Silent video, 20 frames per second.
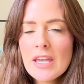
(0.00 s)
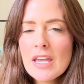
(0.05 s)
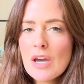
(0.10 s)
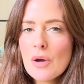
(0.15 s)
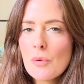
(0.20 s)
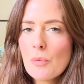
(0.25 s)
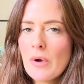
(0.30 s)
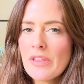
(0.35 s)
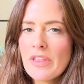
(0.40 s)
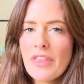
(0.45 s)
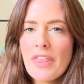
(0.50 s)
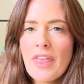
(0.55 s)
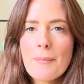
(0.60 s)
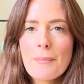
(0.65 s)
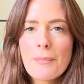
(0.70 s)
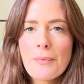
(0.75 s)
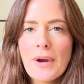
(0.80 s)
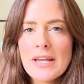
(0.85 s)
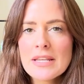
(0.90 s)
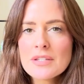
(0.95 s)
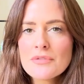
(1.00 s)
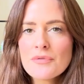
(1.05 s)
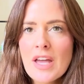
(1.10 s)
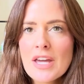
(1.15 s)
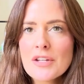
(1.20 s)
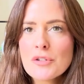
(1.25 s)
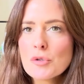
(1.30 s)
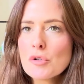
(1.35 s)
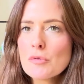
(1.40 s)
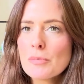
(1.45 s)
Whether they're breastfed
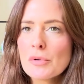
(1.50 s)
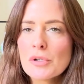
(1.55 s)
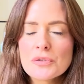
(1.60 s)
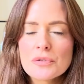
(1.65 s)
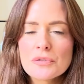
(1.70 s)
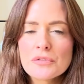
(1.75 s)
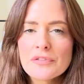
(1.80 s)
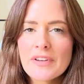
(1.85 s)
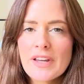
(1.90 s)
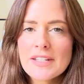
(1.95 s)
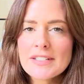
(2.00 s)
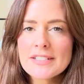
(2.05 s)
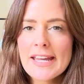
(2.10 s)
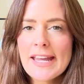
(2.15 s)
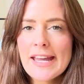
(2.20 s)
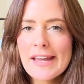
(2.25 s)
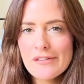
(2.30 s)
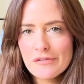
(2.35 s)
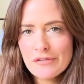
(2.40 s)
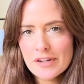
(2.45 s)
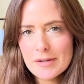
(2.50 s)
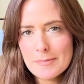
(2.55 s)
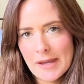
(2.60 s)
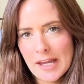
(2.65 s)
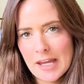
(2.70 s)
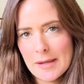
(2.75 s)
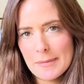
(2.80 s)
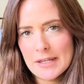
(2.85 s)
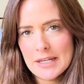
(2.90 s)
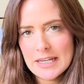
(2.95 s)
or bottle fed, every
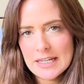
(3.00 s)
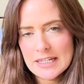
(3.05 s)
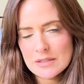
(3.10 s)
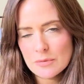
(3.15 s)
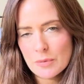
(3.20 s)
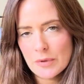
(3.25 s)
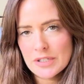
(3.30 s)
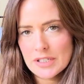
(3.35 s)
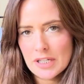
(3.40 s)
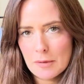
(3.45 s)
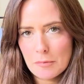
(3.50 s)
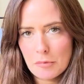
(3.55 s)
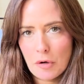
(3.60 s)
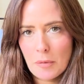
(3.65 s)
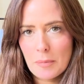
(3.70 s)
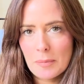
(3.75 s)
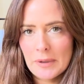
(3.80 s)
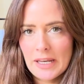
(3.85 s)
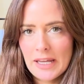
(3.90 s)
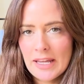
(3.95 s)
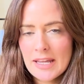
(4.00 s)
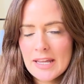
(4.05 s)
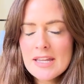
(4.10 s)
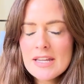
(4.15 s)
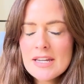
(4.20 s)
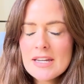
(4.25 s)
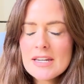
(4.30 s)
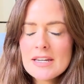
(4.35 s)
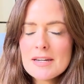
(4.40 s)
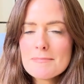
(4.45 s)
baby needs winding properly.
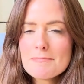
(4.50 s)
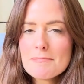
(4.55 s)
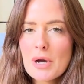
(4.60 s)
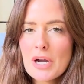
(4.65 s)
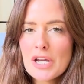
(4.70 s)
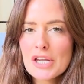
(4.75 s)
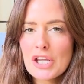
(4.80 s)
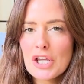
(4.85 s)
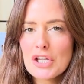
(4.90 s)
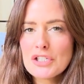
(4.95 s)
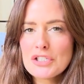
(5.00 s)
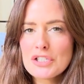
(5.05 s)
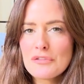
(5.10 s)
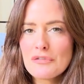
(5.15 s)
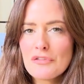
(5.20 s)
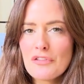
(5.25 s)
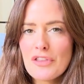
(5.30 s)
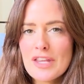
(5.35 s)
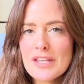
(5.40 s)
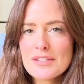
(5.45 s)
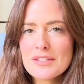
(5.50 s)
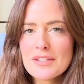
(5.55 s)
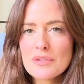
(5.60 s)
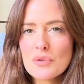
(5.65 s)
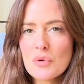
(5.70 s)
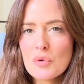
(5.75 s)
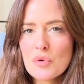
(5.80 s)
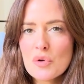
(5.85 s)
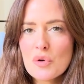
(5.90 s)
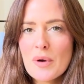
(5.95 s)
My go-to for this is
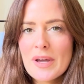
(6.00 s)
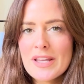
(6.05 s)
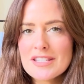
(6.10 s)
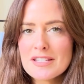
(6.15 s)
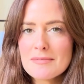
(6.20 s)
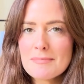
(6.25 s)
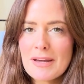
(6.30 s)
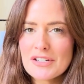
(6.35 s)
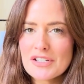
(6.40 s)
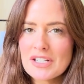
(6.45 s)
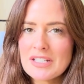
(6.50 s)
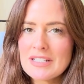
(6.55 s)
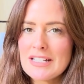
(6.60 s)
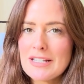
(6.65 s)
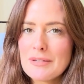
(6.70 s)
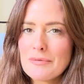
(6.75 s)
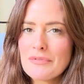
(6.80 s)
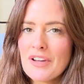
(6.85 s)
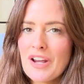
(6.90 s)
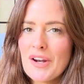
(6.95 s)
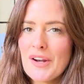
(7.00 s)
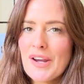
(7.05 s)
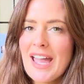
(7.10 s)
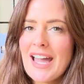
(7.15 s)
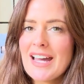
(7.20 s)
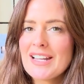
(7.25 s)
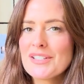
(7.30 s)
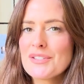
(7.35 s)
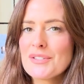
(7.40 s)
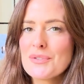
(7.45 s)
always the Magic Sleep Fairy,
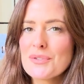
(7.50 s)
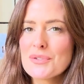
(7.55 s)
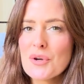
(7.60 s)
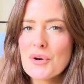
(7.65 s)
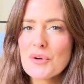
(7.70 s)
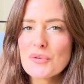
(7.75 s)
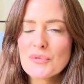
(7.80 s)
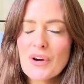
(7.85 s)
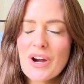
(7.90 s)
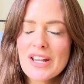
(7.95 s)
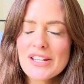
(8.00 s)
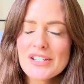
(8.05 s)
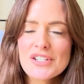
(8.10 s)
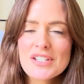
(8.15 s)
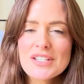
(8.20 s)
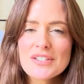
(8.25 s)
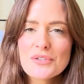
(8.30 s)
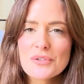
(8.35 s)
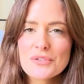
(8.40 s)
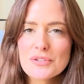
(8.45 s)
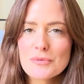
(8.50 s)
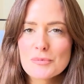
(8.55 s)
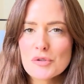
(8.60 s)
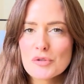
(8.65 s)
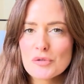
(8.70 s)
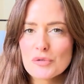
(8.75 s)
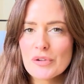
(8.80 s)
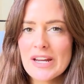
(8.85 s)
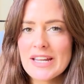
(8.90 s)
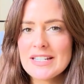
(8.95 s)
Alison Scott Wright. She's got some
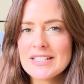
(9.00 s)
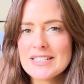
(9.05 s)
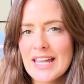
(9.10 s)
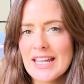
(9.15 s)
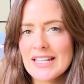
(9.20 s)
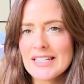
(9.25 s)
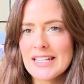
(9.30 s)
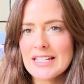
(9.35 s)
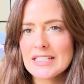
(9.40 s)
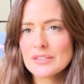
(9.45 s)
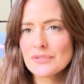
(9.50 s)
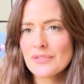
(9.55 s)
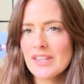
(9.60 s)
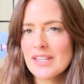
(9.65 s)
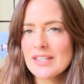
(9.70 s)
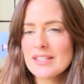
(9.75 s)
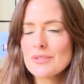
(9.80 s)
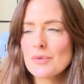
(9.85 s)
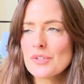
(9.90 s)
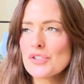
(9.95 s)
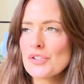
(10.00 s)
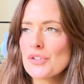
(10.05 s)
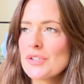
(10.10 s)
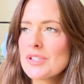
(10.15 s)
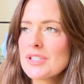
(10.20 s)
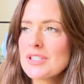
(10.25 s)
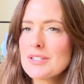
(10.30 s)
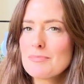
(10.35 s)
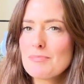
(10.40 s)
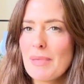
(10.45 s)
great techniques for this, which are
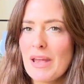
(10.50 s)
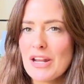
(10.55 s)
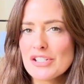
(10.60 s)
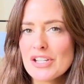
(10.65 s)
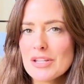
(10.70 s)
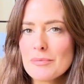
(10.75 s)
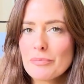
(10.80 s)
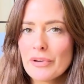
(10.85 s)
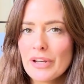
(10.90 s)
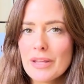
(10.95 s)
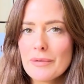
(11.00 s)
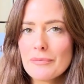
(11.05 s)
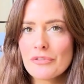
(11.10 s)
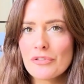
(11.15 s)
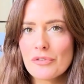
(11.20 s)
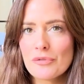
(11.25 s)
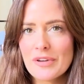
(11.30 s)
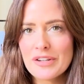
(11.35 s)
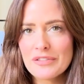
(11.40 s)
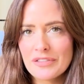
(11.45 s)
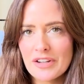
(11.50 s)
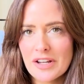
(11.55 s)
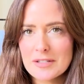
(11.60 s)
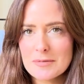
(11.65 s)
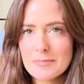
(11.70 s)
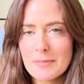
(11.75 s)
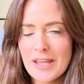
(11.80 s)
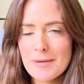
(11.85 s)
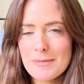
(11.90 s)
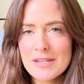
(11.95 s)
especially brilliant for reflux
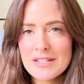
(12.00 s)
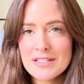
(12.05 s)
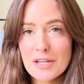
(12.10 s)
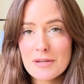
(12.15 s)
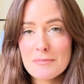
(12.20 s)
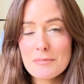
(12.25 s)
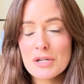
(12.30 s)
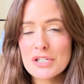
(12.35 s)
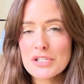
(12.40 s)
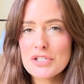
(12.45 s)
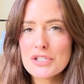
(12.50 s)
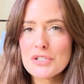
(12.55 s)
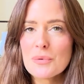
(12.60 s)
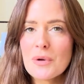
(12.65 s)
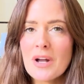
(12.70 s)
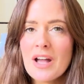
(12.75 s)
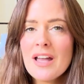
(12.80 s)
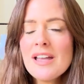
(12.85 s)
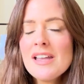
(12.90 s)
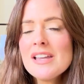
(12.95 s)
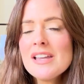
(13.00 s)
babies like my two were.